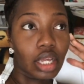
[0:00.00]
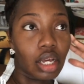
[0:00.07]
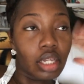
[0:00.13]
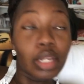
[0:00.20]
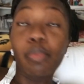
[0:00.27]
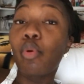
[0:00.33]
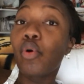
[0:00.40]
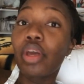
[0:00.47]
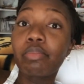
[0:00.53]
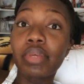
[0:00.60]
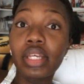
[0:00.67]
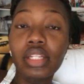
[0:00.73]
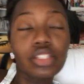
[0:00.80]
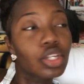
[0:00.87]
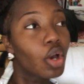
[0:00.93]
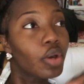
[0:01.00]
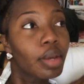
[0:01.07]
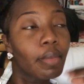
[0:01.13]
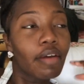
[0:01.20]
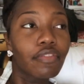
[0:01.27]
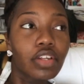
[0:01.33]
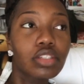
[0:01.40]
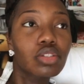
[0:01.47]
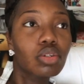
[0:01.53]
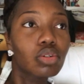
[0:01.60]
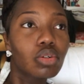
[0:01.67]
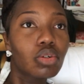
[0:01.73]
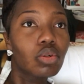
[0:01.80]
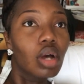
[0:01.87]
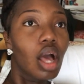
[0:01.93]
an appointment to go get my
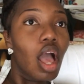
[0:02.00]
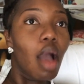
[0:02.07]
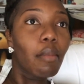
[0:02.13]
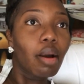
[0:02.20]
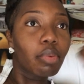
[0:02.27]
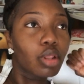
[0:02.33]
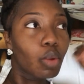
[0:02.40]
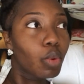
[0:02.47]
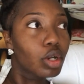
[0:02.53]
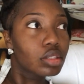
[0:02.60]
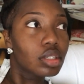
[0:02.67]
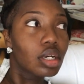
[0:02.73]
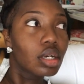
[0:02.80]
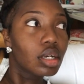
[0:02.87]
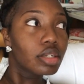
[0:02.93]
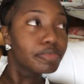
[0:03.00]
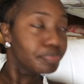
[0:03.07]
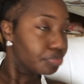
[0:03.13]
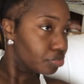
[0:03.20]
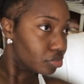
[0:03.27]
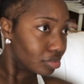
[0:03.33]
physical, my blood work done.